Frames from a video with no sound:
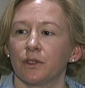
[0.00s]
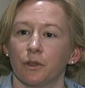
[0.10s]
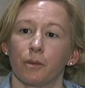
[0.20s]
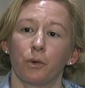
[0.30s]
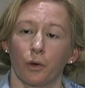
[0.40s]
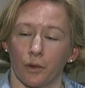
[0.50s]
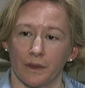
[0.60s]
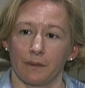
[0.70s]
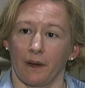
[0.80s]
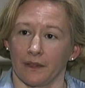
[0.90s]
who are poor
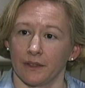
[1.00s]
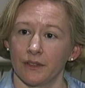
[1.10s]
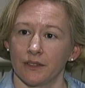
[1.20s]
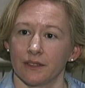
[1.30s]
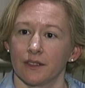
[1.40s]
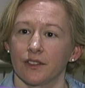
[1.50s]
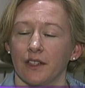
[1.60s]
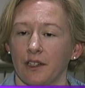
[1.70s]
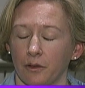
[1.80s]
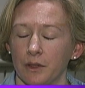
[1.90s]
responders, so
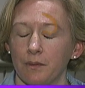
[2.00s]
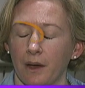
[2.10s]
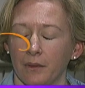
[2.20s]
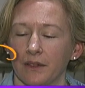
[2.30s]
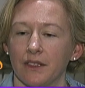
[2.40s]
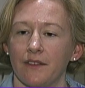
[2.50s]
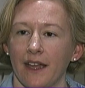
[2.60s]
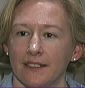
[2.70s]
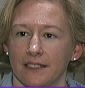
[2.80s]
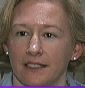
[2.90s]
they don't respond well to the
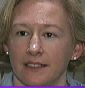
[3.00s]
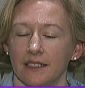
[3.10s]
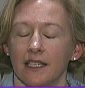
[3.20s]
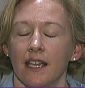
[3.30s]
vaccine,